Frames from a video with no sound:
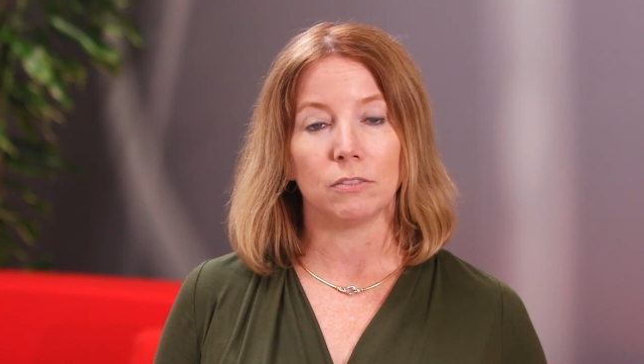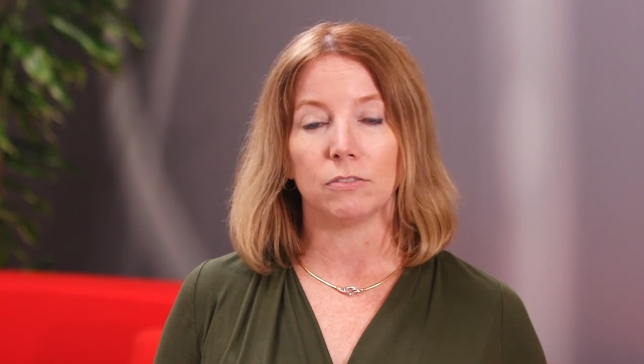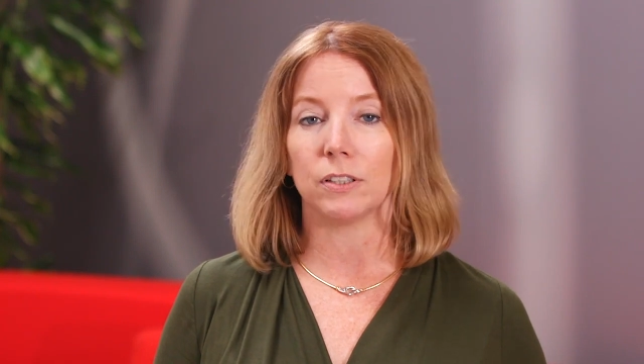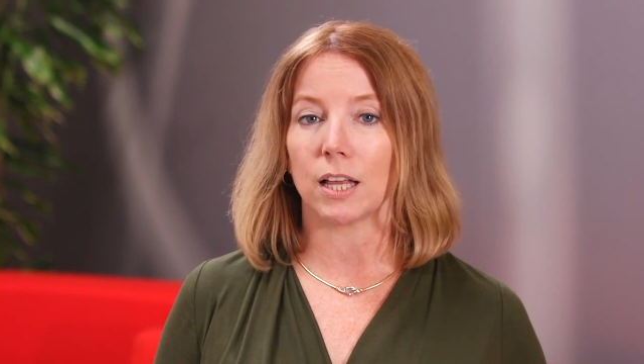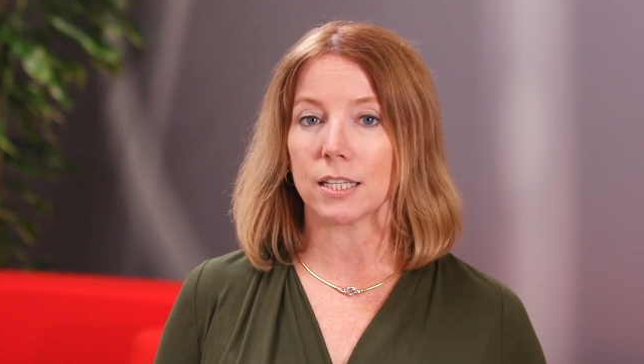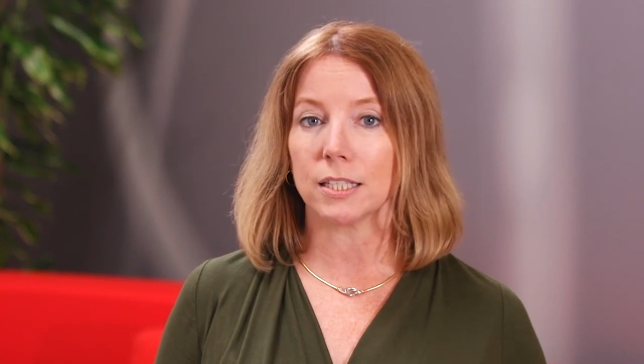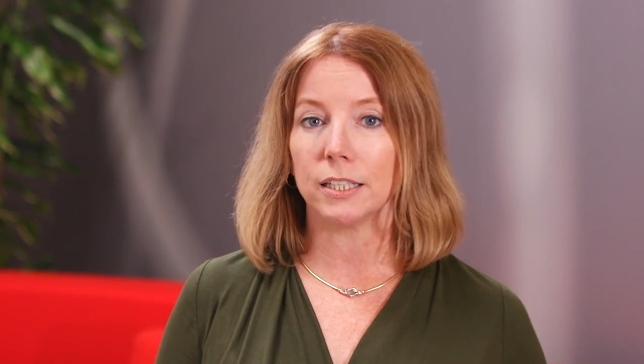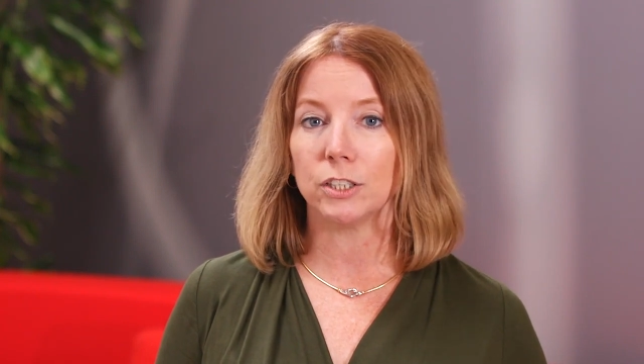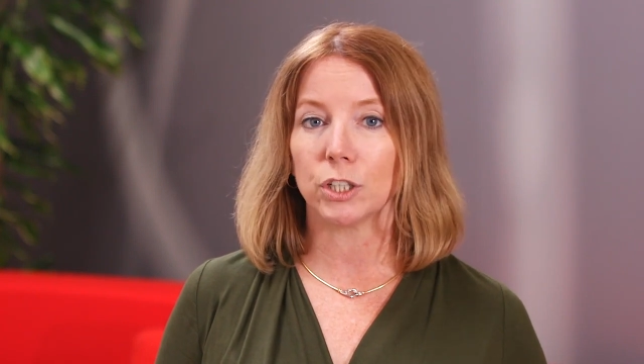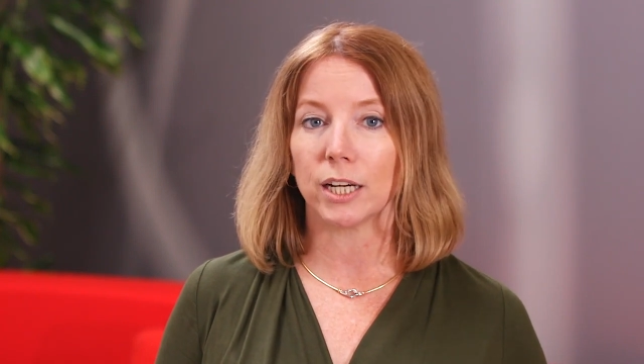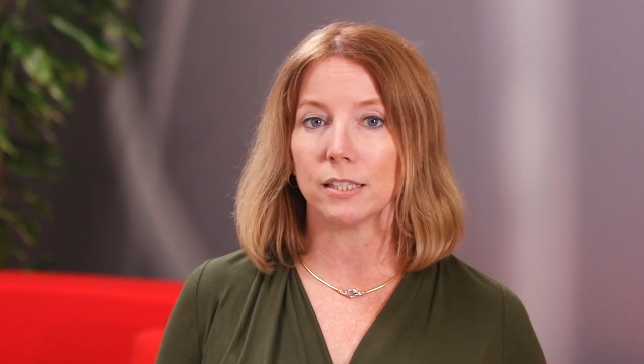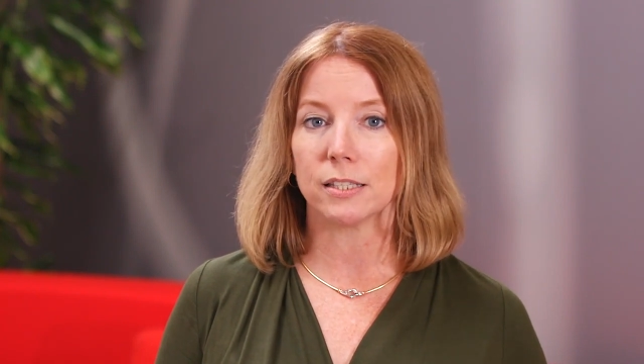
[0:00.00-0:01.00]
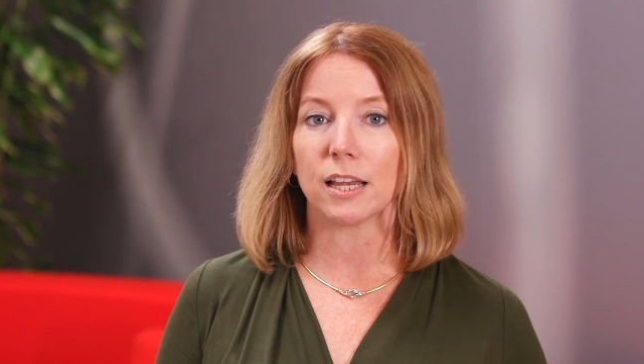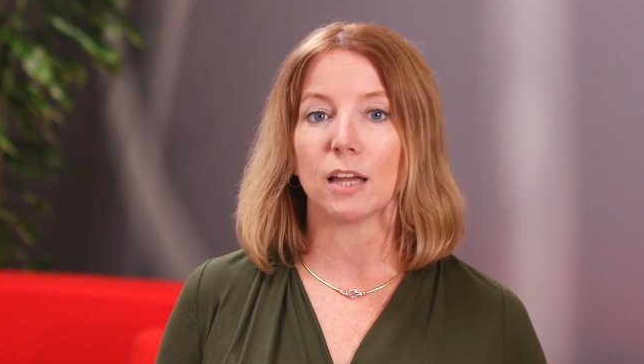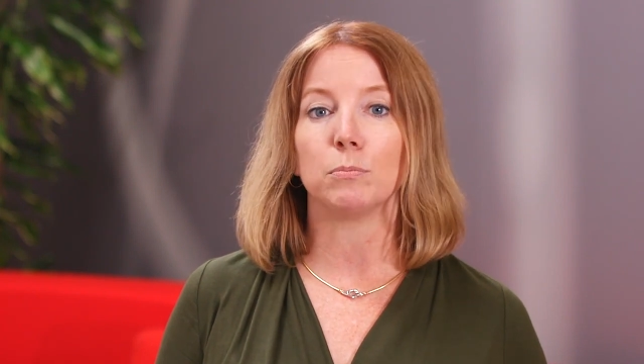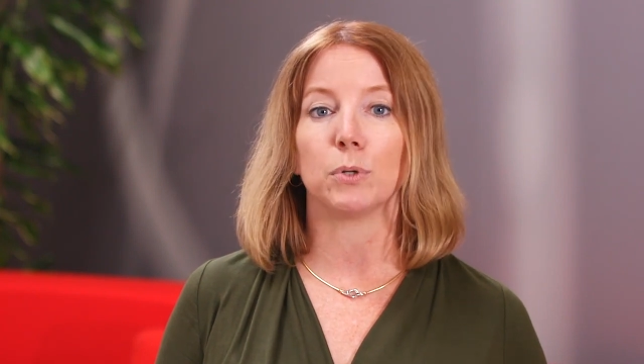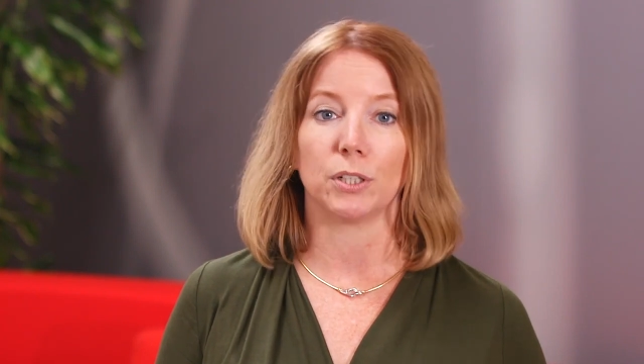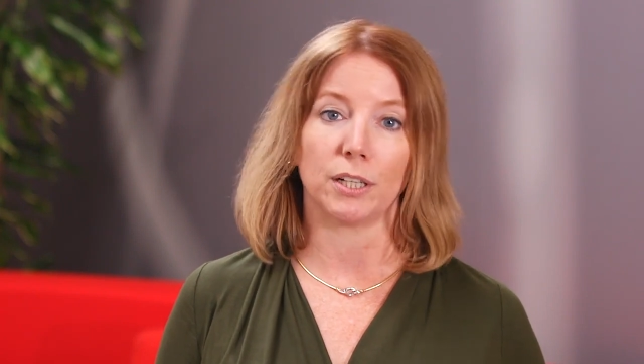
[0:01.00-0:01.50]
velocity trends,
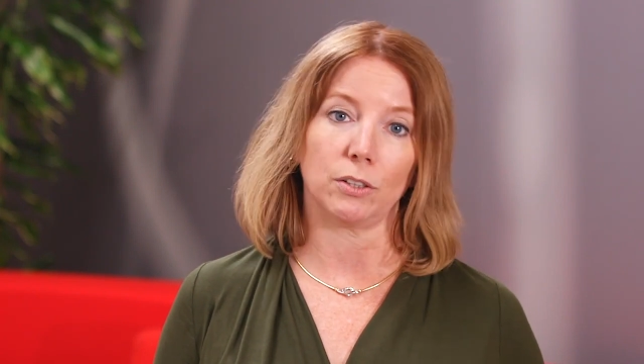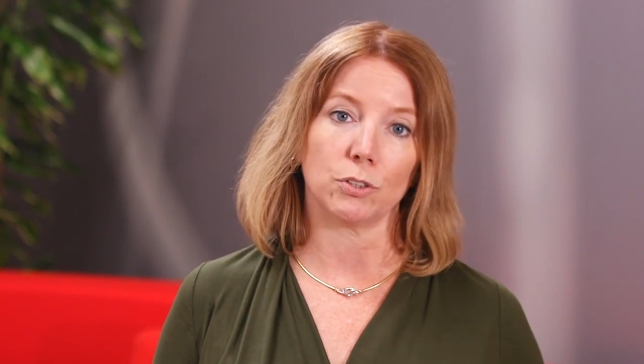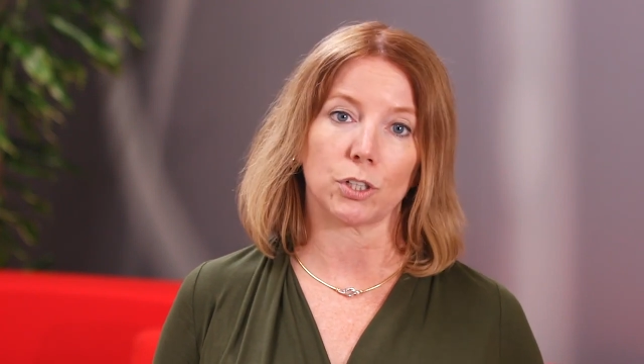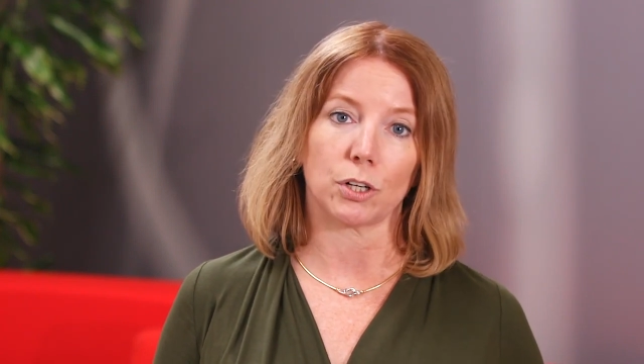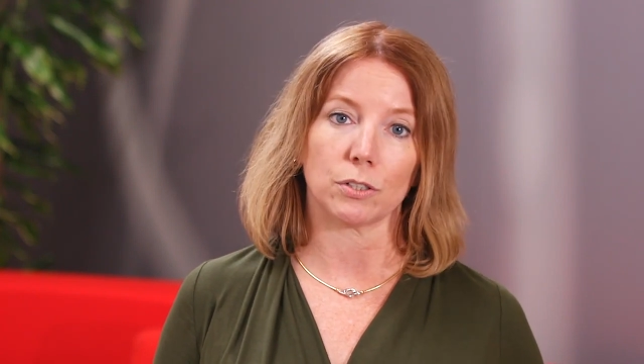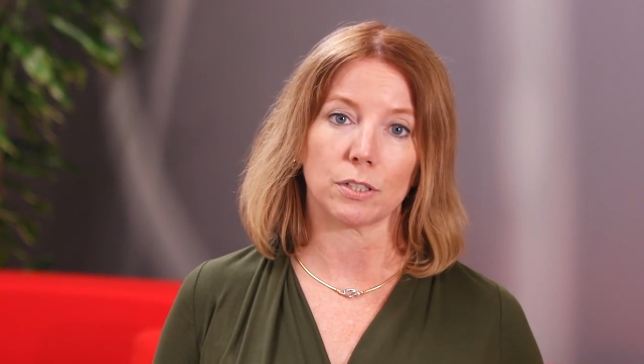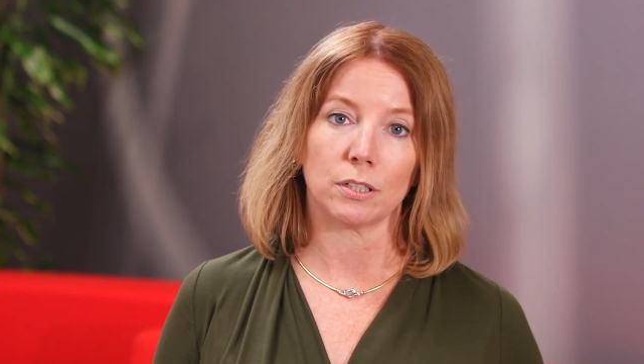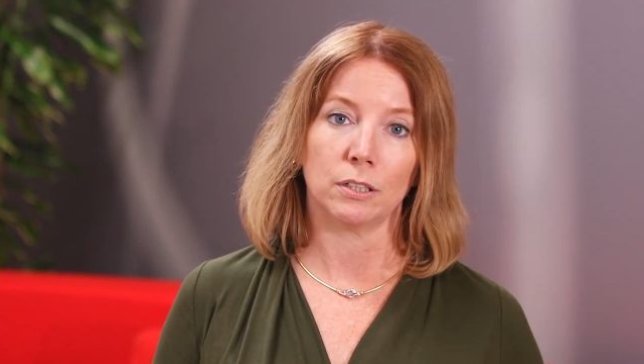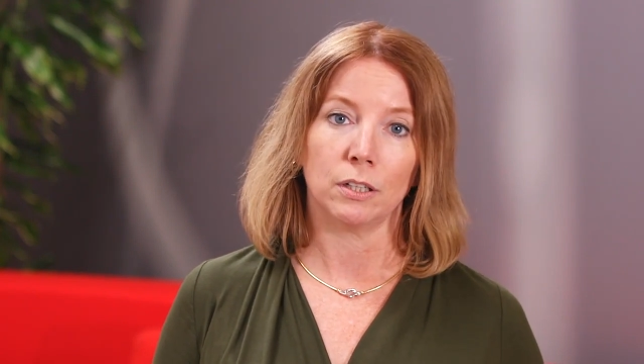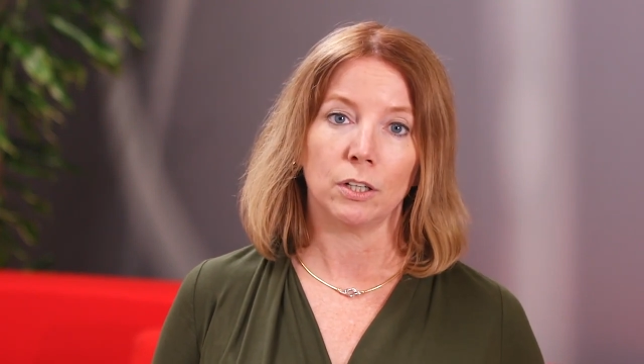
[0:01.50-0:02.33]
and burndown charts.